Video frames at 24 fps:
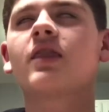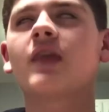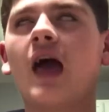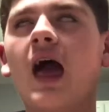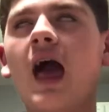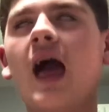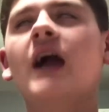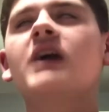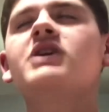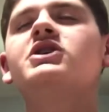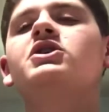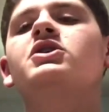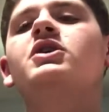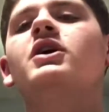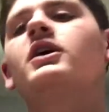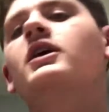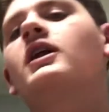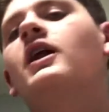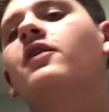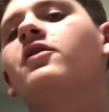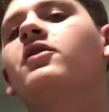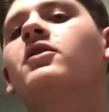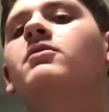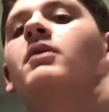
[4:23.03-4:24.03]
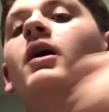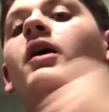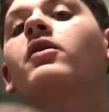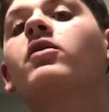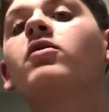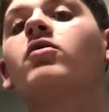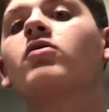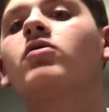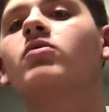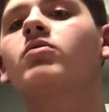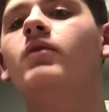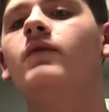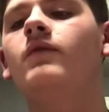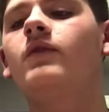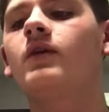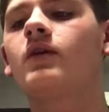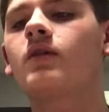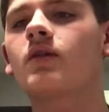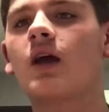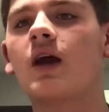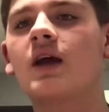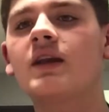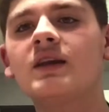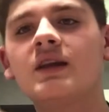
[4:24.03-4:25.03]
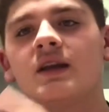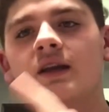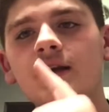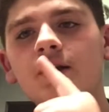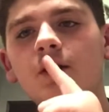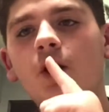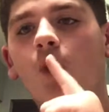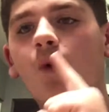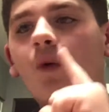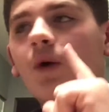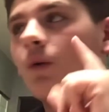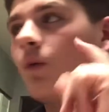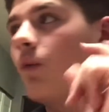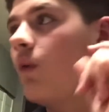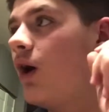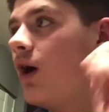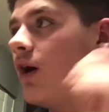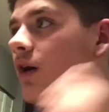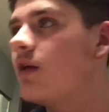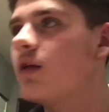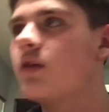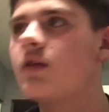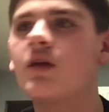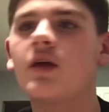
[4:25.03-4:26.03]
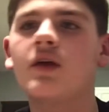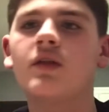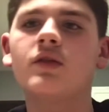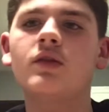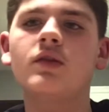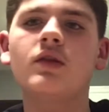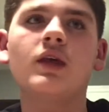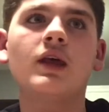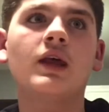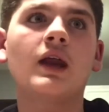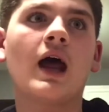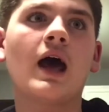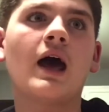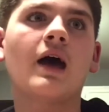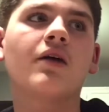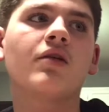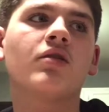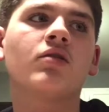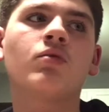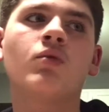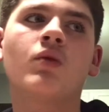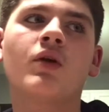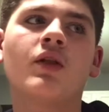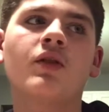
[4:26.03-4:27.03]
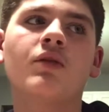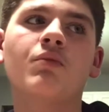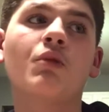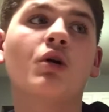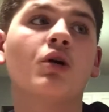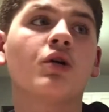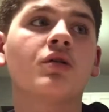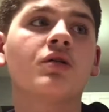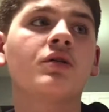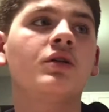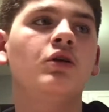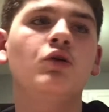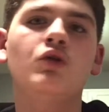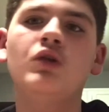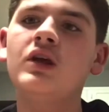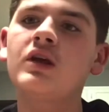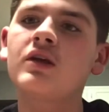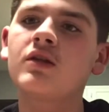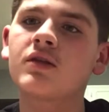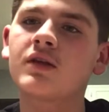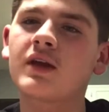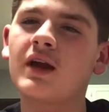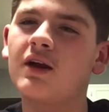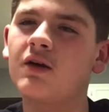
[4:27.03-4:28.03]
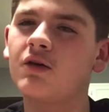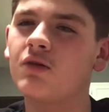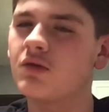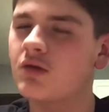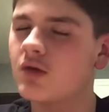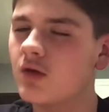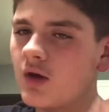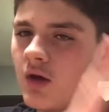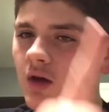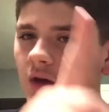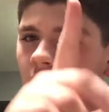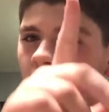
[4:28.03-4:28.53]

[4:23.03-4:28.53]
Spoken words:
actually a classic monsters movie, because I didn't know it was, and it has one of the most unique scares.